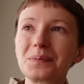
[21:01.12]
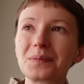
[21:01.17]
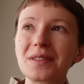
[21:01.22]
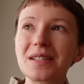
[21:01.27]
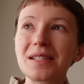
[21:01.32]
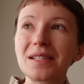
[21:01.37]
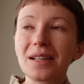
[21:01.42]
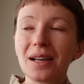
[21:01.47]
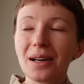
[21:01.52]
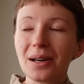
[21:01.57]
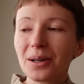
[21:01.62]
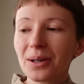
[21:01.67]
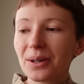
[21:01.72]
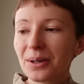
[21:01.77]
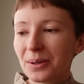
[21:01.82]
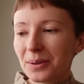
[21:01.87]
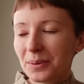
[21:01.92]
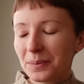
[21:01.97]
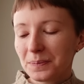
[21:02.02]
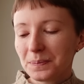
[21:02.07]

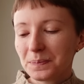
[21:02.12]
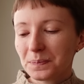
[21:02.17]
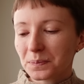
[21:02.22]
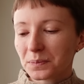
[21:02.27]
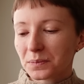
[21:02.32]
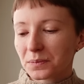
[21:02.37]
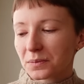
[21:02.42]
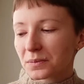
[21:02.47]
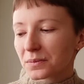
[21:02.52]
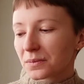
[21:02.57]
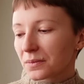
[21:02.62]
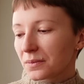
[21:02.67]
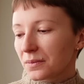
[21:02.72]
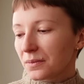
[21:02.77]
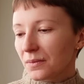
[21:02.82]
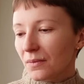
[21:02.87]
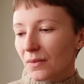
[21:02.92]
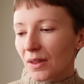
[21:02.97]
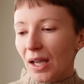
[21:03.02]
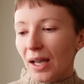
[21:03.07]
So
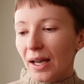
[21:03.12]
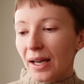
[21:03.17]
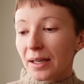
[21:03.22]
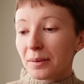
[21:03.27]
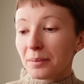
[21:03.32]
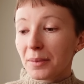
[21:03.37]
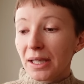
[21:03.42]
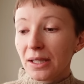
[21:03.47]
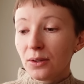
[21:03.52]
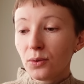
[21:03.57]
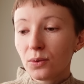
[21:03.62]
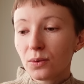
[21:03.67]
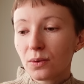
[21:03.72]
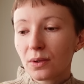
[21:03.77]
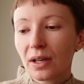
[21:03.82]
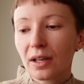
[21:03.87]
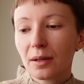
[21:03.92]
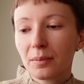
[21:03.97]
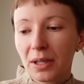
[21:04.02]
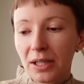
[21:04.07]
I made
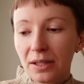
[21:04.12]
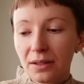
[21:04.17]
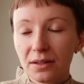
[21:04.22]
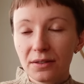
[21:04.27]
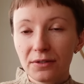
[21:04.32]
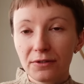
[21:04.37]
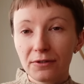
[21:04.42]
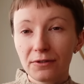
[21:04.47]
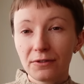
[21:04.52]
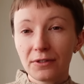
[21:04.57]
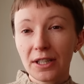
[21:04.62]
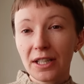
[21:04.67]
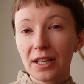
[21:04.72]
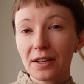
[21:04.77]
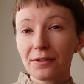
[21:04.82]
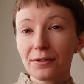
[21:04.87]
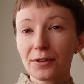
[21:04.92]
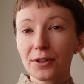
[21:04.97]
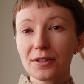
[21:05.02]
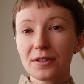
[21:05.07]
the
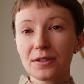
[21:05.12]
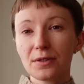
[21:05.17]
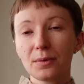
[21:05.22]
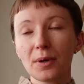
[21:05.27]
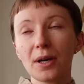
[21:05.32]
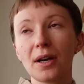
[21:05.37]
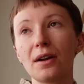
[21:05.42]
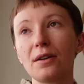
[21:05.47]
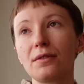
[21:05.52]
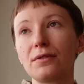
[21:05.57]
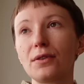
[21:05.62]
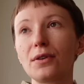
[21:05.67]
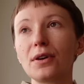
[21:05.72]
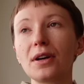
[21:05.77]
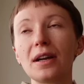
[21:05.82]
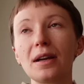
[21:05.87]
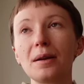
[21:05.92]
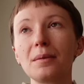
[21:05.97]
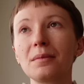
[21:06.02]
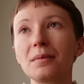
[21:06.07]
very first sweater
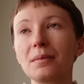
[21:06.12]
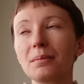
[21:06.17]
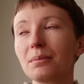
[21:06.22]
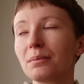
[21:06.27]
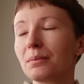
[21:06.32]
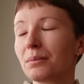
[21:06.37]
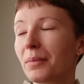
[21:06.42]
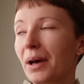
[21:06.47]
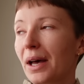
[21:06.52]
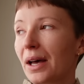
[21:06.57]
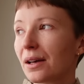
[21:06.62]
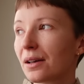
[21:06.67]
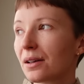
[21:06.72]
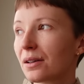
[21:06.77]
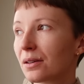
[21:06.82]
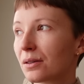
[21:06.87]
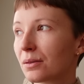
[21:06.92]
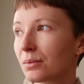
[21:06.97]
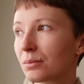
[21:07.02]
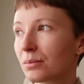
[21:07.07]
for him
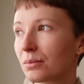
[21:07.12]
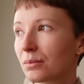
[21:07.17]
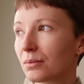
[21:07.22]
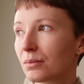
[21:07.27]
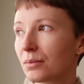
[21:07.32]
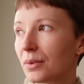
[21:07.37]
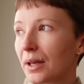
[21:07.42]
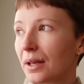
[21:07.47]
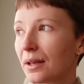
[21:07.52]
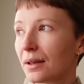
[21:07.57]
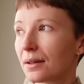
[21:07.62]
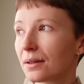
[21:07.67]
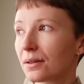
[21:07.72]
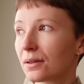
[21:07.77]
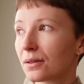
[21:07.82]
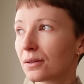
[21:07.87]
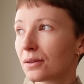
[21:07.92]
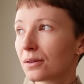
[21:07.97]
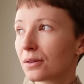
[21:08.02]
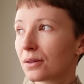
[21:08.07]
back
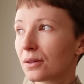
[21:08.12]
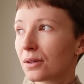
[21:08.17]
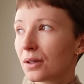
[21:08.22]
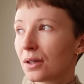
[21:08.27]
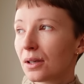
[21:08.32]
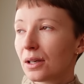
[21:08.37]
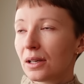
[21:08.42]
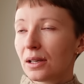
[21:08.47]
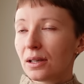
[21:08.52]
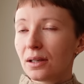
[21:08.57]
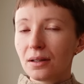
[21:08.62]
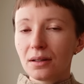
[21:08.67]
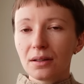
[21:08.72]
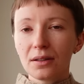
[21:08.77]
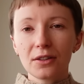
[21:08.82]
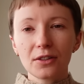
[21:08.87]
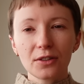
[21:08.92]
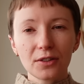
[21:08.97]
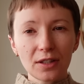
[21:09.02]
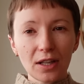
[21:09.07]
in
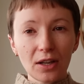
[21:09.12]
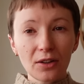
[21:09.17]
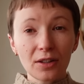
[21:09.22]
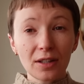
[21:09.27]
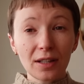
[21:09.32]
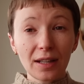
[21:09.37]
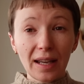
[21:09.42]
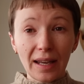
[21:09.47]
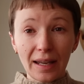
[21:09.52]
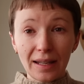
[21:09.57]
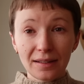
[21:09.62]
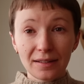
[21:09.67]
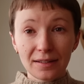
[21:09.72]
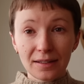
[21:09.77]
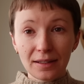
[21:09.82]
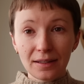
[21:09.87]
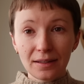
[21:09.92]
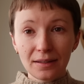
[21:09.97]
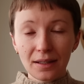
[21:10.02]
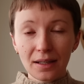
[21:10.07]

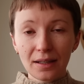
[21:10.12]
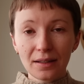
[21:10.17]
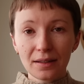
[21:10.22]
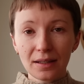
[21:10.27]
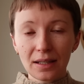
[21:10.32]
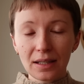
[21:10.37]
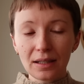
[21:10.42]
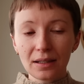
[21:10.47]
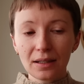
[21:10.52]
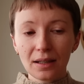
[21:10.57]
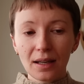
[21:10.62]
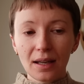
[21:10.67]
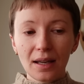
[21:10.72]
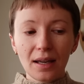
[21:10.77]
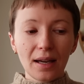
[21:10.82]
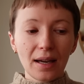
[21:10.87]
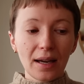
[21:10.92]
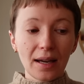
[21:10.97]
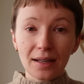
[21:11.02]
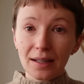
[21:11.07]
2018, I think,
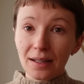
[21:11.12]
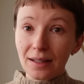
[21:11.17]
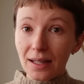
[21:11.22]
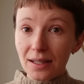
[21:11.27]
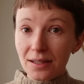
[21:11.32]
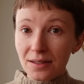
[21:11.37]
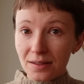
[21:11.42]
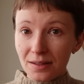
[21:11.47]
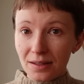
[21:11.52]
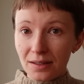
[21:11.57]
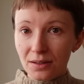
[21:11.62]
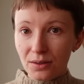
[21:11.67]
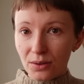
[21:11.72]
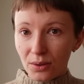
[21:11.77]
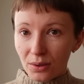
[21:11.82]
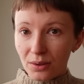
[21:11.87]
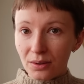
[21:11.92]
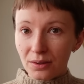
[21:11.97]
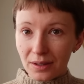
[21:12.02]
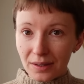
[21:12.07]
and it lasted
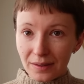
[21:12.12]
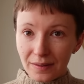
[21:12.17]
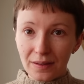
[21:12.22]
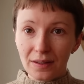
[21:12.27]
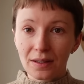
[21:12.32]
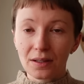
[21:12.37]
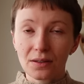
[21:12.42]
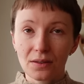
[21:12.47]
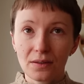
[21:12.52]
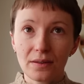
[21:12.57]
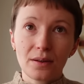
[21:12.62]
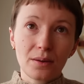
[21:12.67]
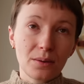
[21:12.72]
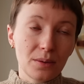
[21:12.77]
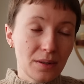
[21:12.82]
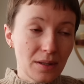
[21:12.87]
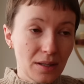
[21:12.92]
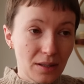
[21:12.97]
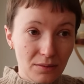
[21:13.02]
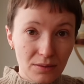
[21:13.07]
all this year, so
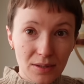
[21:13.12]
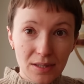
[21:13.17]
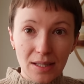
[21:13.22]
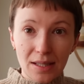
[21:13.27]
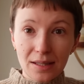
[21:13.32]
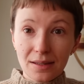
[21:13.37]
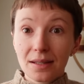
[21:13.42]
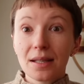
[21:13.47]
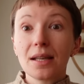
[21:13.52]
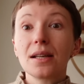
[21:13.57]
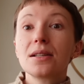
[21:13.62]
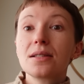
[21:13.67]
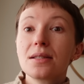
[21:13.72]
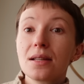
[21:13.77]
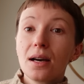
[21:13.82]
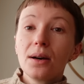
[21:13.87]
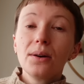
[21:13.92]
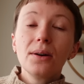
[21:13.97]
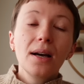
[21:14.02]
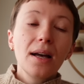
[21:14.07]
it's like 6 years
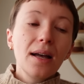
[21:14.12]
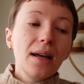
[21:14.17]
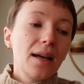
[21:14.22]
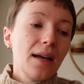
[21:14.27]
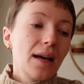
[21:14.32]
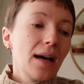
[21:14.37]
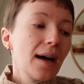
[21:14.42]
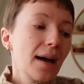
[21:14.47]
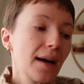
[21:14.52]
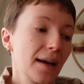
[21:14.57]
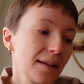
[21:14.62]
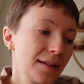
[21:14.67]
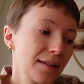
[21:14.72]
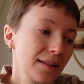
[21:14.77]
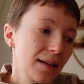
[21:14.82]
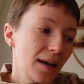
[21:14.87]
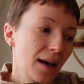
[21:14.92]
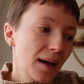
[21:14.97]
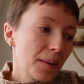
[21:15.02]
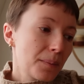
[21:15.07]
now.
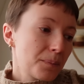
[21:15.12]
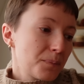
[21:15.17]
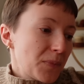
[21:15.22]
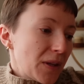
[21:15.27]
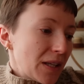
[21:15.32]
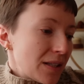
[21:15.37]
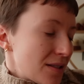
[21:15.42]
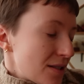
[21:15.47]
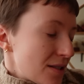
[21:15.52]
And it